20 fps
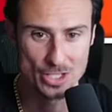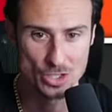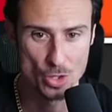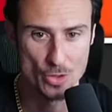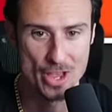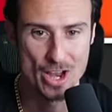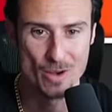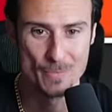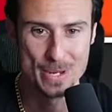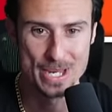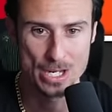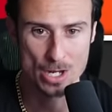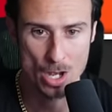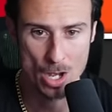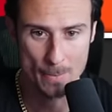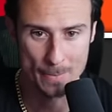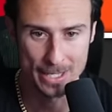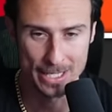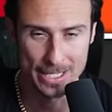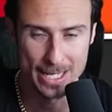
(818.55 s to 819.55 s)
So they are
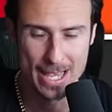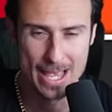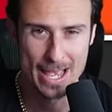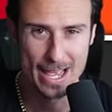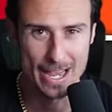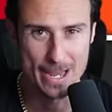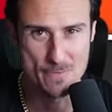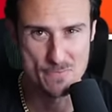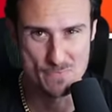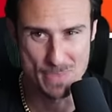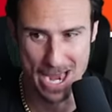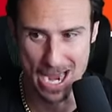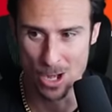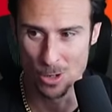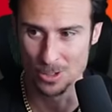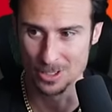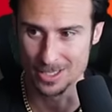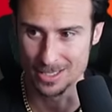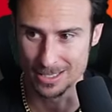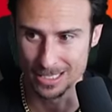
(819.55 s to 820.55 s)
becoming a
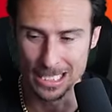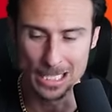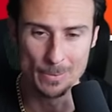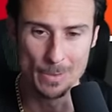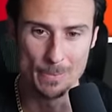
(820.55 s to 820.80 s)
balanced team,